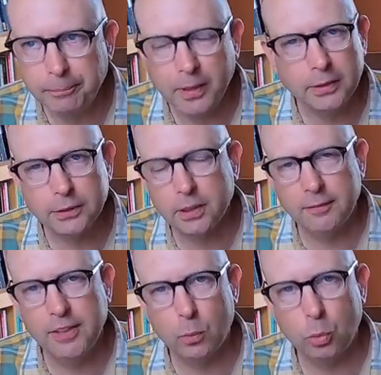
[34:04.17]
I just love
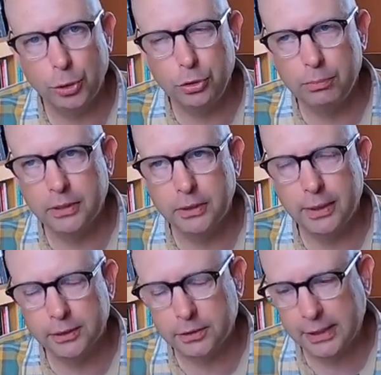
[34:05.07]
that word humility.
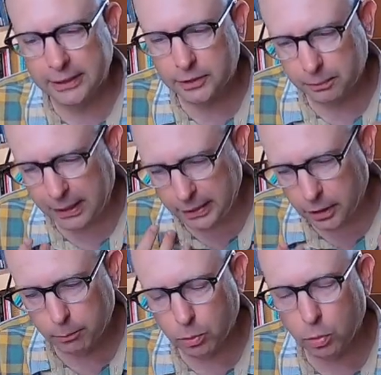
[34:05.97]
It's that's my
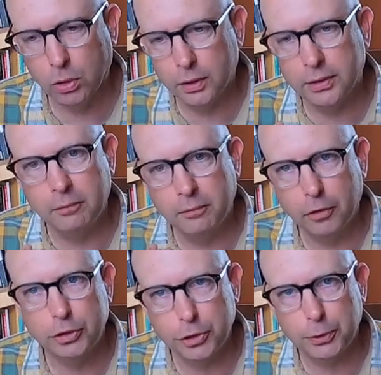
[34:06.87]
number one
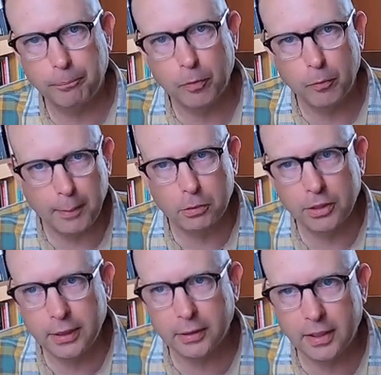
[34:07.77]
virtue. Maybe we'll
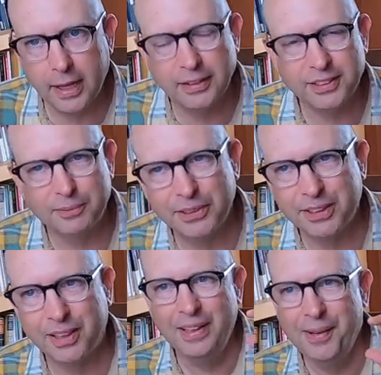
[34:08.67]
get into that some other
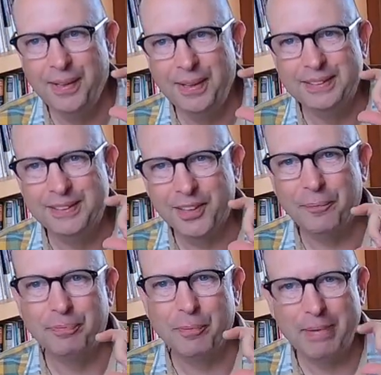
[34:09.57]
time. So
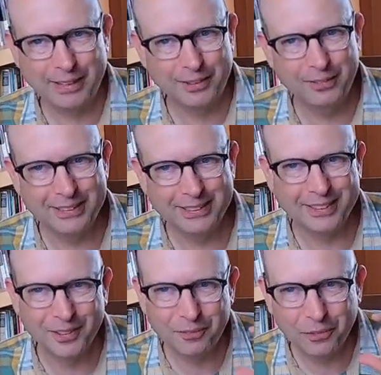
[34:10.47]
back to what I just said.
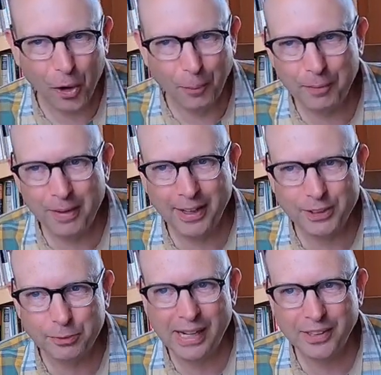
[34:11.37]
So for open mindedness,
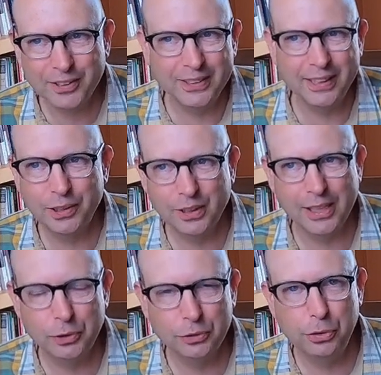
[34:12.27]
practical
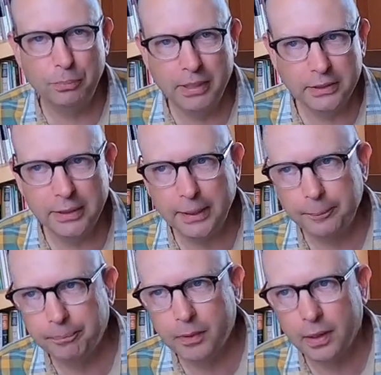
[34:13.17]
intellectual humility.
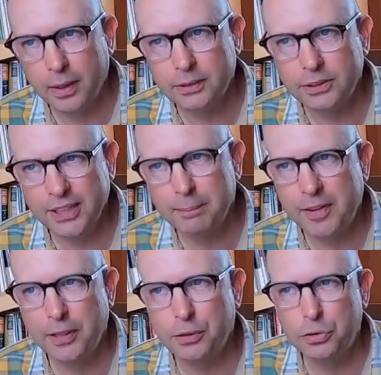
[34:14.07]
Accept
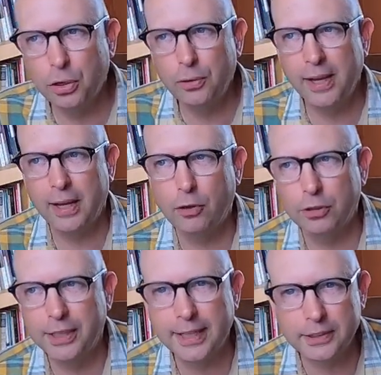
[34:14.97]
that you don't have all
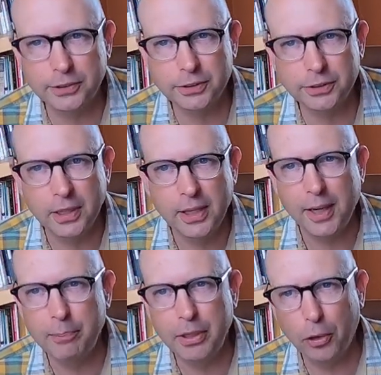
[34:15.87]
the answers
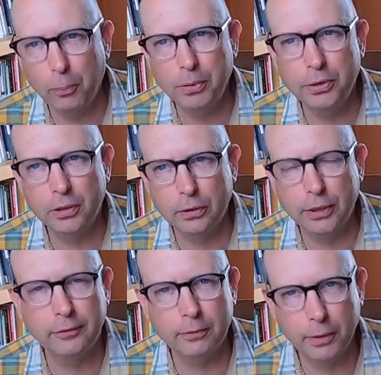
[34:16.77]
and be open to
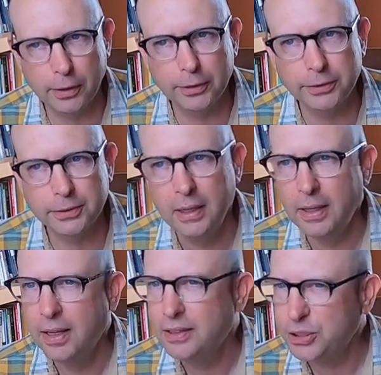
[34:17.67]
learning from others.
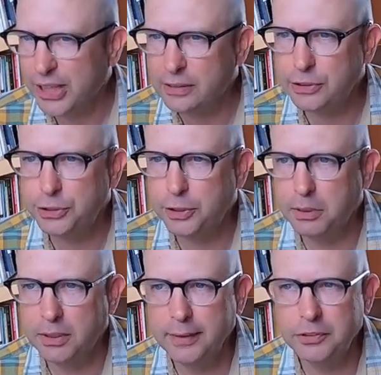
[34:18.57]
Challenge your
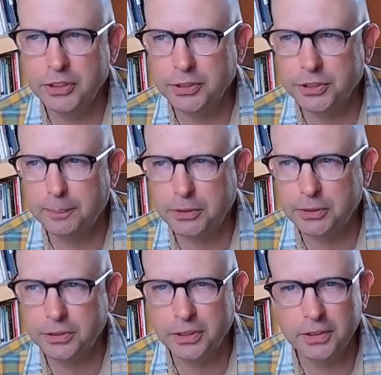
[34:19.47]
beliefs and
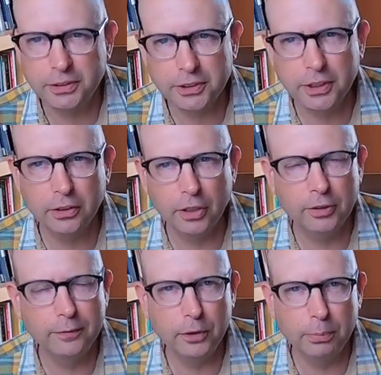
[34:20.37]
assumptions and consider
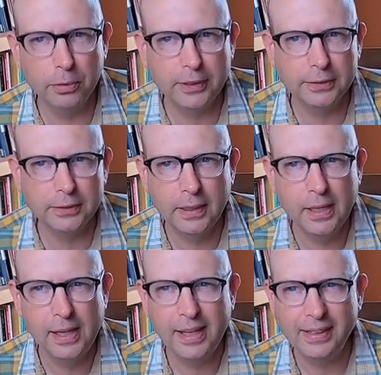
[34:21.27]
other viewpoints.
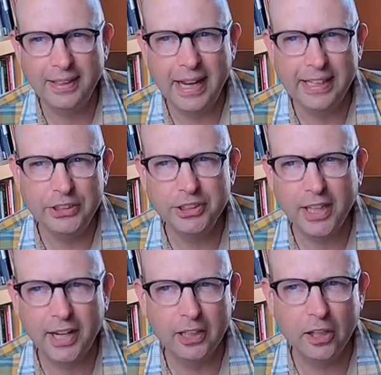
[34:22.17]
Engage in
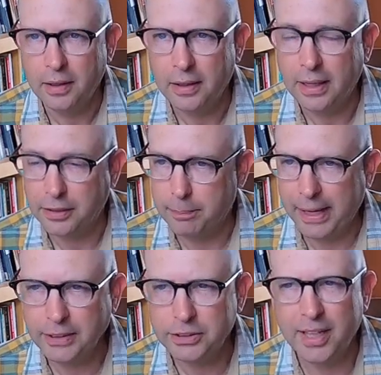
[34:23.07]
dialogues and
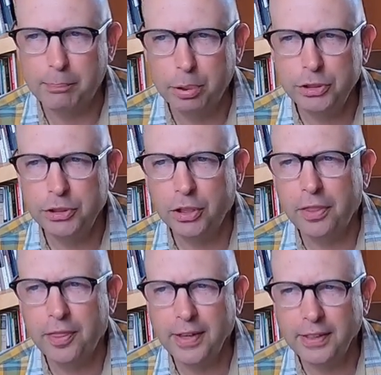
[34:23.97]
debates that push your
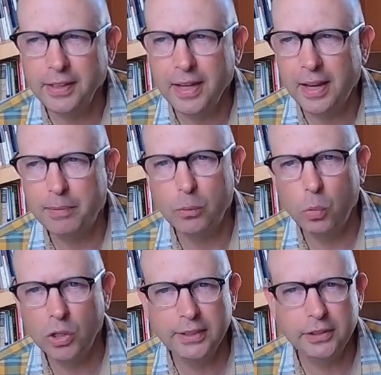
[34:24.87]
thinking and be
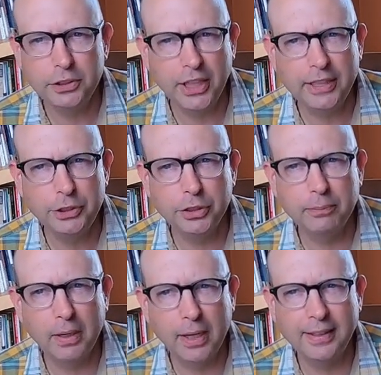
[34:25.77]
willing to change your
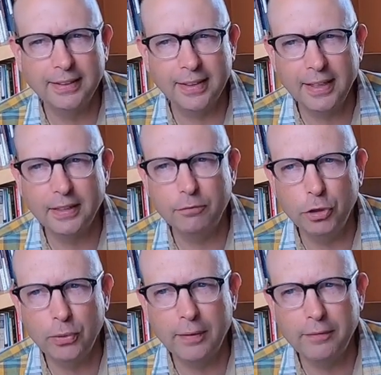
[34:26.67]
mind in light of
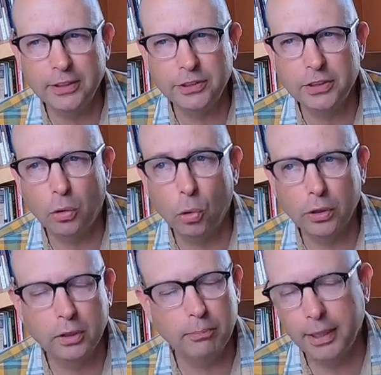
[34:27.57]
new evidence or
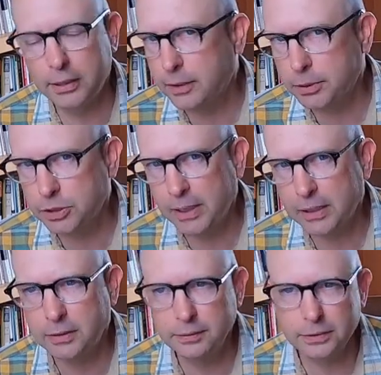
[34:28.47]
compelling
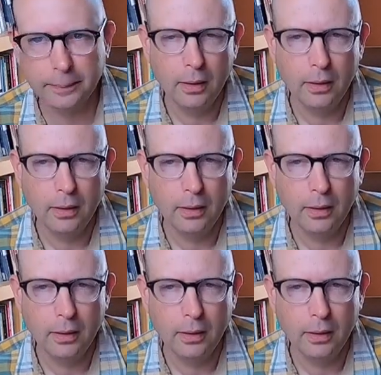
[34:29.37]
perspectives.